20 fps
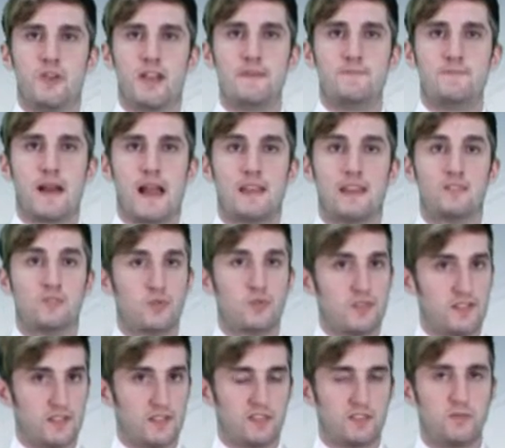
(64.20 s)
trade balance,
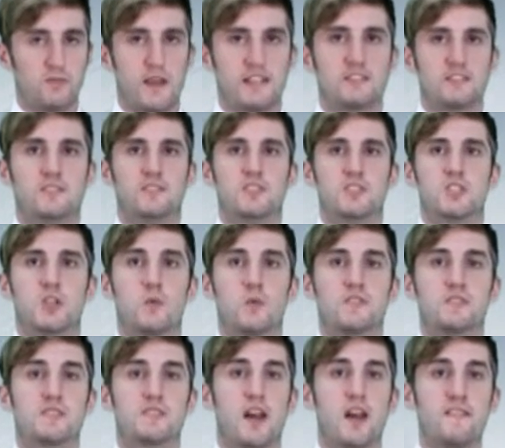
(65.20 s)
which is expected to show a
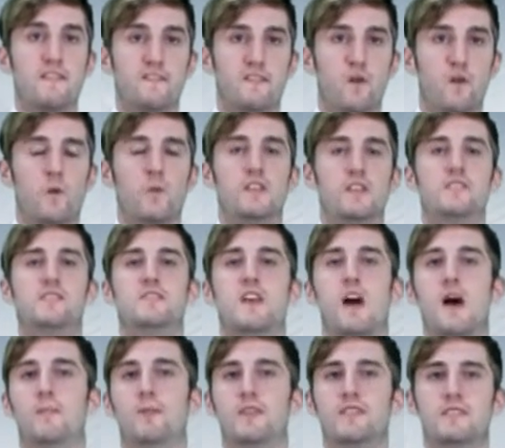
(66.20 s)
slight fall in
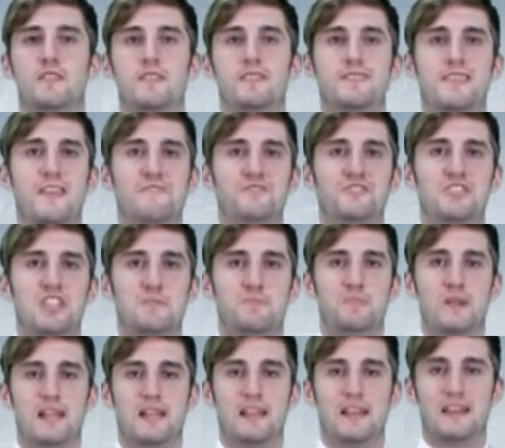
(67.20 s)
surplus to 17
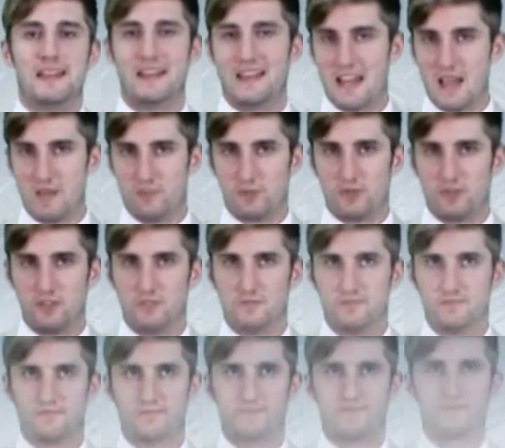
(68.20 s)
billion in
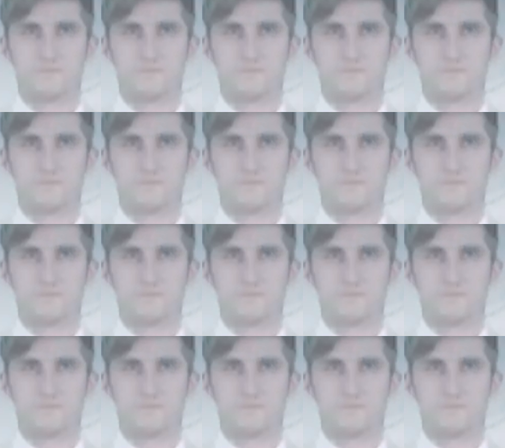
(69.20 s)
April.